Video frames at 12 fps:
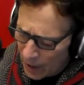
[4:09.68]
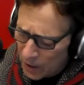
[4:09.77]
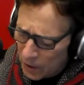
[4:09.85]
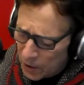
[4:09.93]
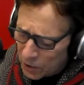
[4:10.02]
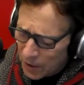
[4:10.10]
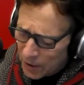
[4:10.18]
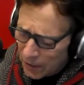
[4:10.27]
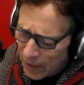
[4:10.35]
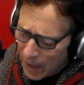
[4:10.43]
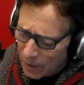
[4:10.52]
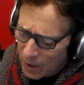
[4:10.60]
In addition
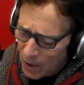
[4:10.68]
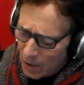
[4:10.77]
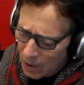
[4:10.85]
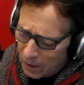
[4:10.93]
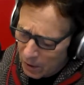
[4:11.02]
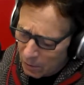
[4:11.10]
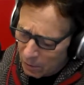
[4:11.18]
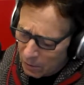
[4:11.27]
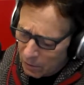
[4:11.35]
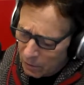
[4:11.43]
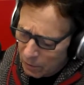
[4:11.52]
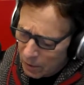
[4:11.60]
to that, you
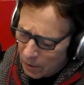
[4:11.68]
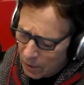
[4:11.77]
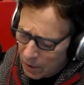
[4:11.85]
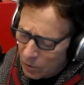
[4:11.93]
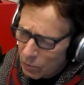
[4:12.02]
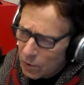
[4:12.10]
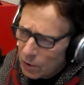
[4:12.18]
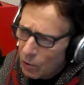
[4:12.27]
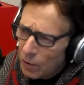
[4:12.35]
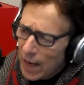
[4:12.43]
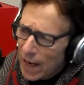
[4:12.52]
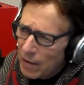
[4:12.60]

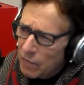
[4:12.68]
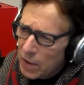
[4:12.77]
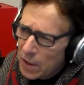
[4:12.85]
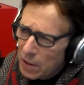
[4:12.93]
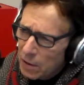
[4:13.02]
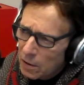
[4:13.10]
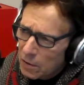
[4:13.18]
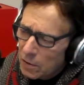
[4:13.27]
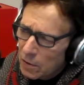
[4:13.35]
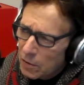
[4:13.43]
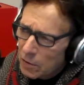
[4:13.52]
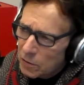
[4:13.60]
don't have the
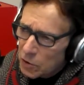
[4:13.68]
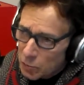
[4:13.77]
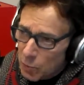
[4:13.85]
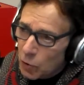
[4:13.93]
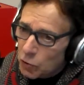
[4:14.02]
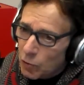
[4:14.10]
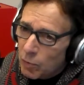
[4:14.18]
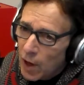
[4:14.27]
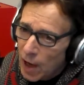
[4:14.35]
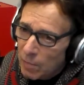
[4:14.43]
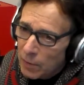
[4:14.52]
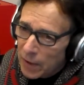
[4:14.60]
disposal
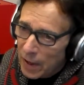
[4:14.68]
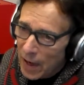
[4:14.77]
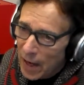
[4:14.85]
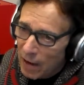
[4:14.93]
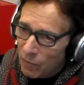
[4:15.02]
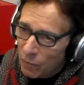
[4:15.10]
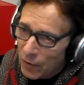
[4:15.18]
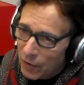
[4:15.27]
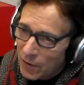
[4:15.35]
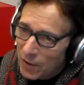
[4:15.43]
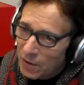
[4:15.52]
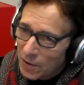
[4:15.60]
problem that you have
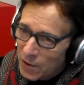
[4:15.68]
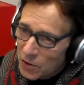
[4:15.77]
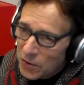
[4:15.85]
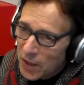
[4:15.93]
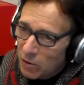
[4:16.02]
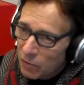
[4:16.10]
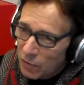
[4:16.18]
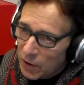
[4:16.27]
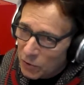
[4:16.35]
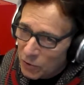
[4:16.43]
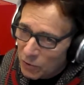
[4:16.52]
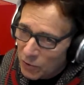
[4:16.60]
with the standard
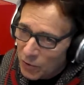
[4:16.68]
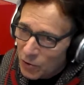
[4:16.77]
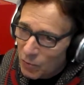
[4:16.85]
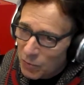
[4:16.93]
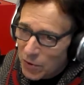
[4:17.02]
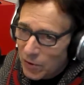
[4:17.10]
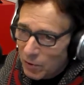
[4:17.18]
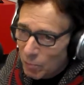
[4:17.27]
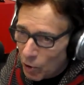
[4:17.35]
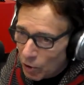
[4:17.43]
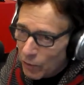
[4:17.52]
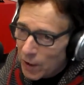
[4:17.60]
fixtures in terms of the
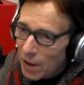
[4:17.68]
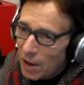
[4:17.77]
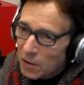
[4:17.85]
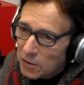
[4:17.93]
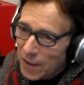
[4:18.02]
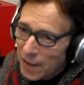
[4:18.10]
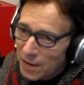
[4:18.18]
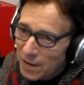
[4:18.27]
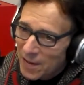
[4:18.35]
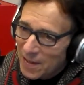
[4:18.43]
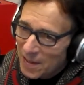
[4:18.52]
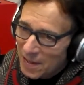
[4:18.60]
mercury
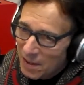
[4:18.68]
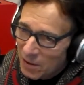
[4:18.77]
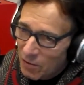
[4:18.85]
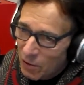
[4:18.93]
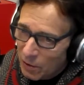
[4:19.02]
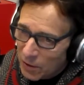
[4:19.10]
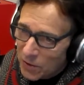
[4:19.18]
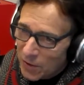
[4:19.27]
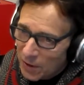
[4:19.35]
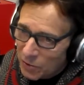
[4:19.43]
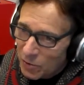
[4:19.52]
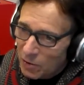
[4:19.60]
content and the various
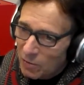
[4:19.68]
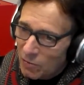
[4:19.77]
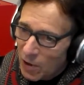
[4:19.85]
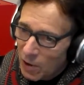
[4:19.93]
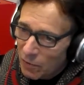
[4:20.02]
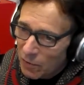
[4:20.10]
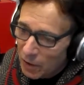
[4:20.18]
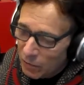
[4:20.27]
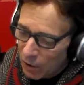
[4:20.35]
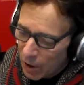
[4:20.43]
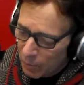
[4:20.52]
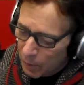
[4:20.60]
things that involve the
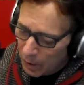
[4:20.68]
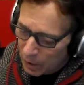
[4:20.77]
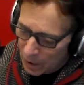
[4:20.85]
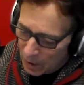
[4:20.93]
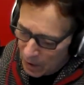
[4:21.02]
environment,